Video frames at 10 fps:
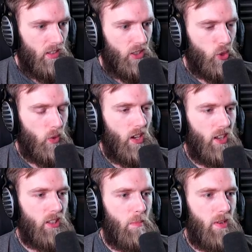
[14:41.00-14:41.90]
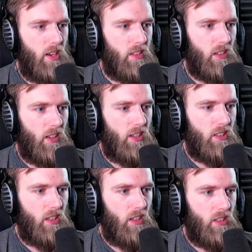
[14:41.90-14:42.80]
So we got the meat.
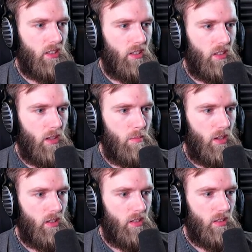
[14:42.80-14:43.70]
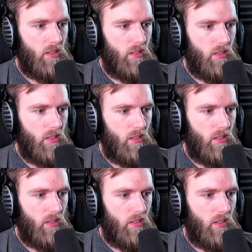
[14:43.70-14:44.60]
Let's eat the meat.
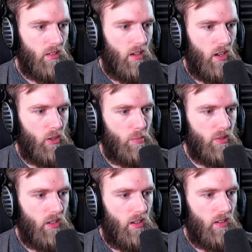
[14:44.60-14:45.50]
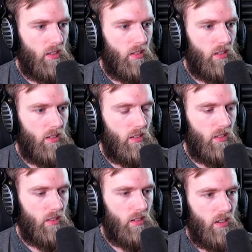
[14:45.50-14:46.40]
100%.
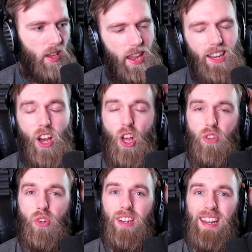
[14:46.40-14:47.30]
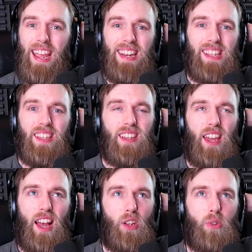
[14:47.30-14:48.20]
880
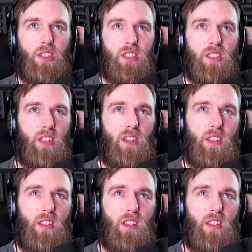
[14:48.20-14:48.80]
calories.